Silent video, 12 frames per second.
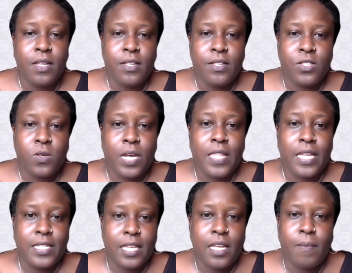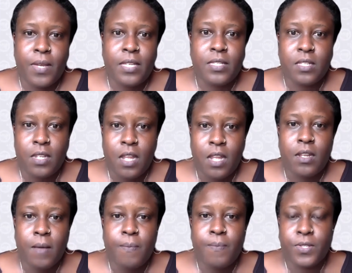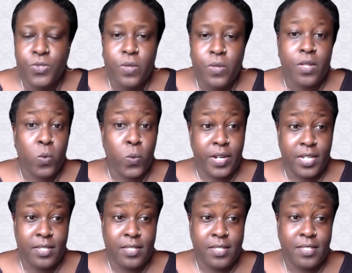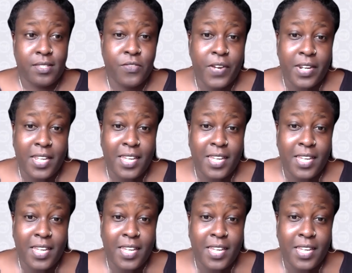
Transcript: So I just think it's a lot to do with awareness, really.